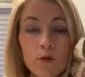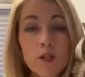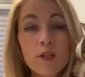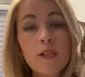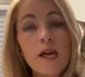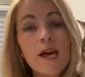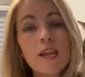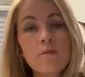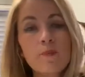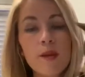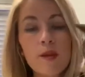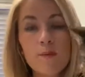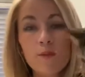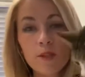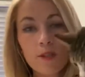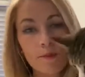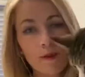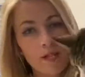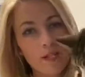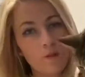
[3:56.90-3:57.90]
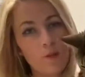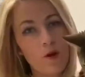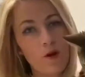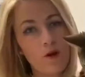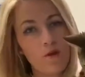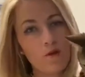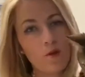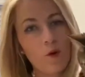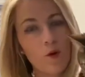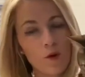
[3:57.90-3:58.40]
lot of people, the best part
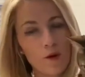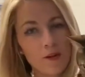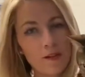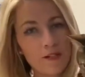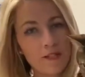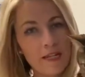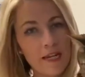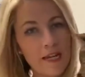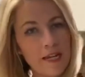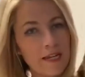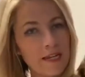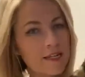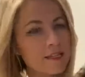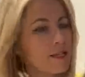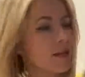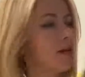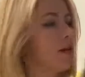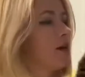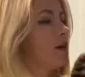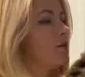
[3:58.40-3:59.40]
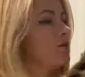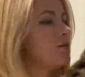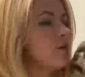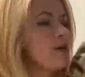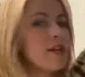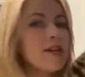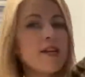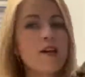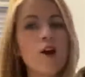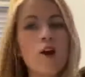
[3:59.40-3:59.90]
of quarantine is
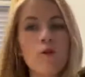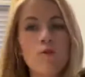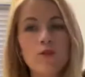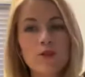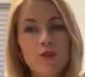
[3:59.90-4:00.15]
being home